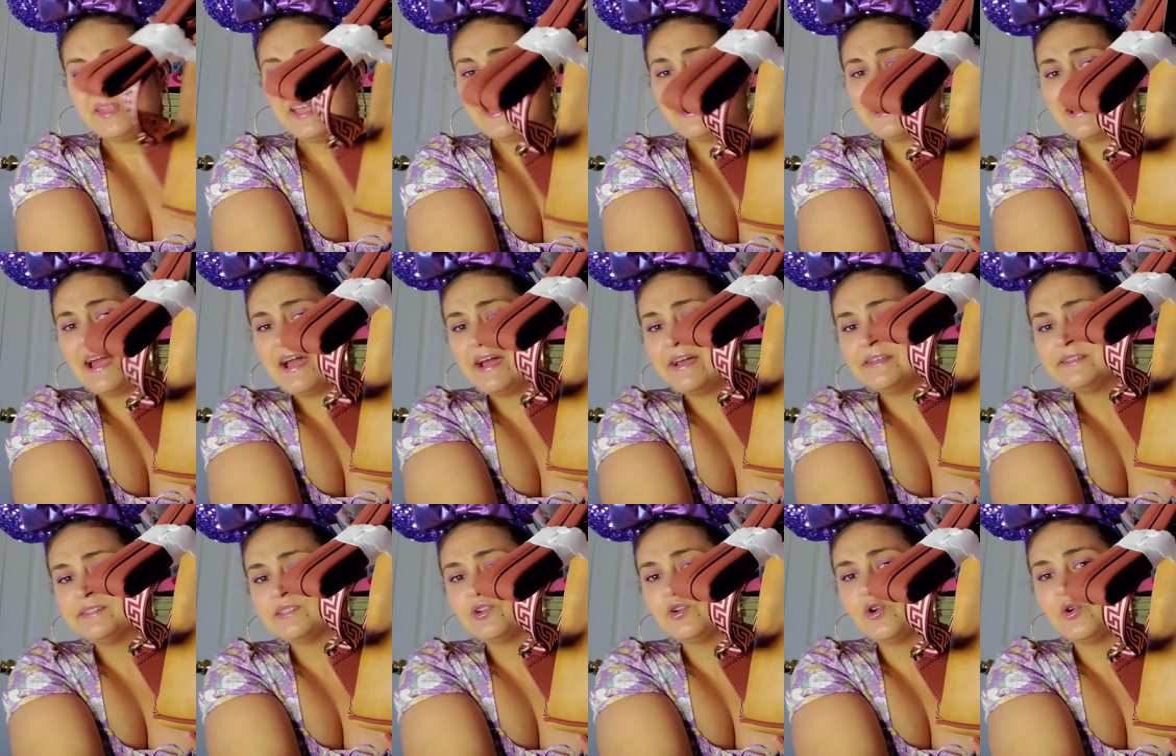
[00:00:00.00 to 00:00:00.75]
and
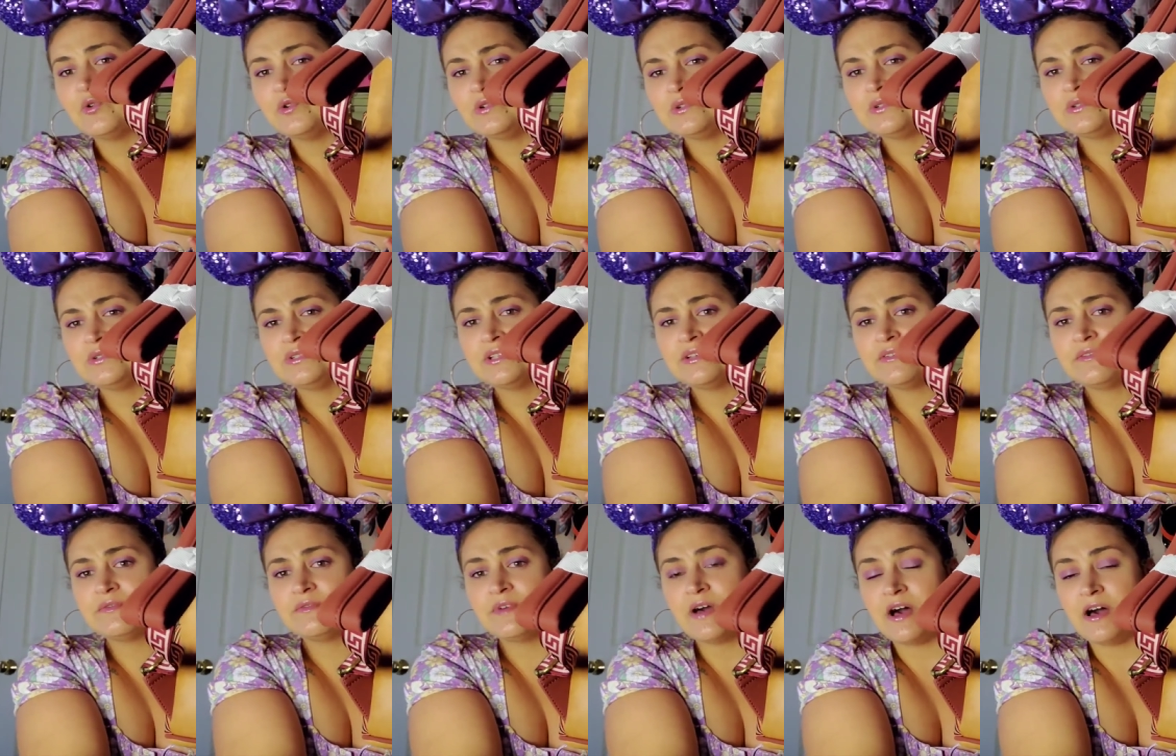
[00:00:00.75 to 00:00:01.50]
has gold
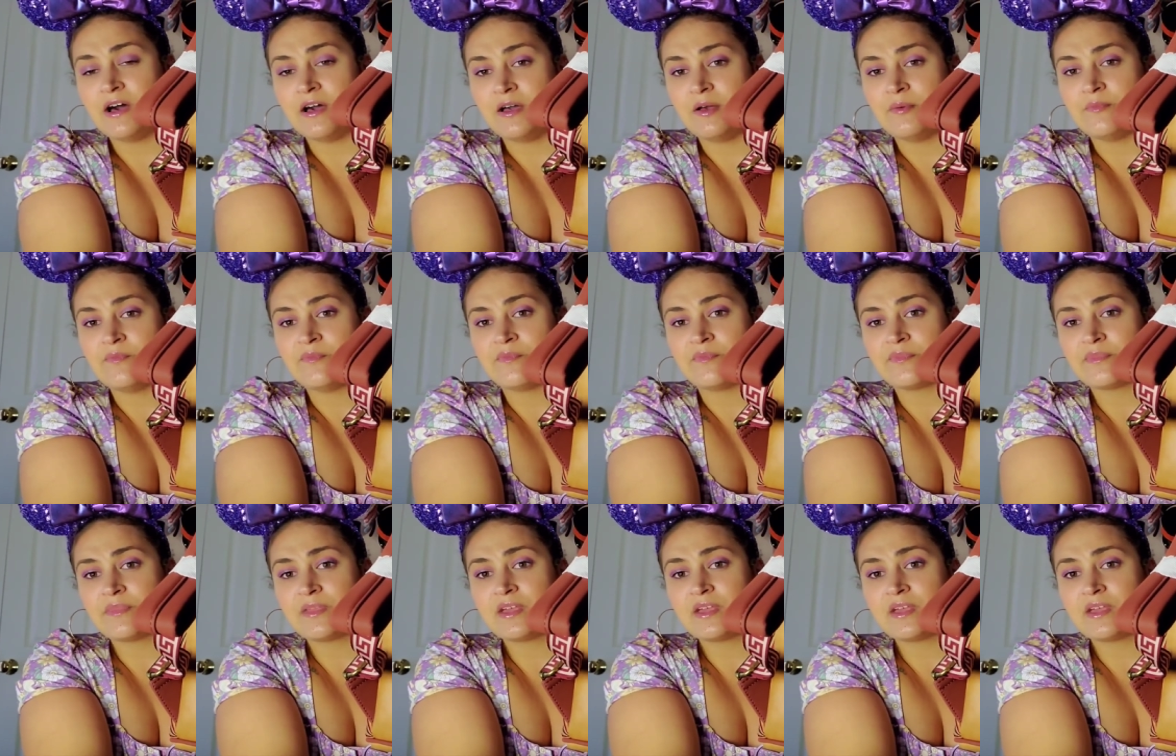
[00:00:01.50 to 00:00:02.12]
um,